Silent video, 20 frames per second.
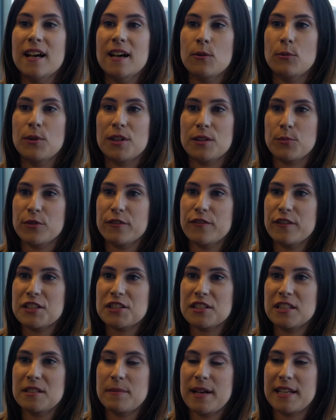With a
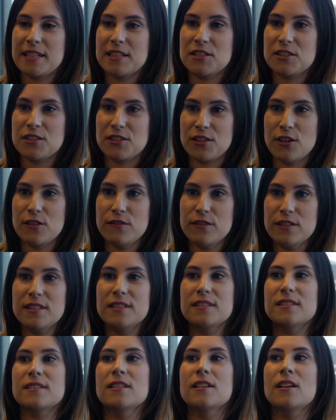professionally managed
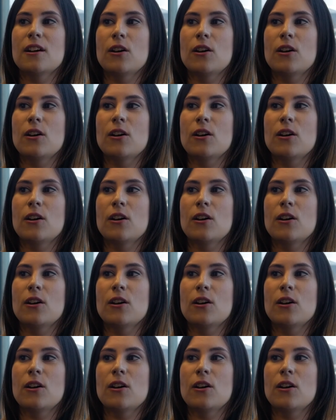service,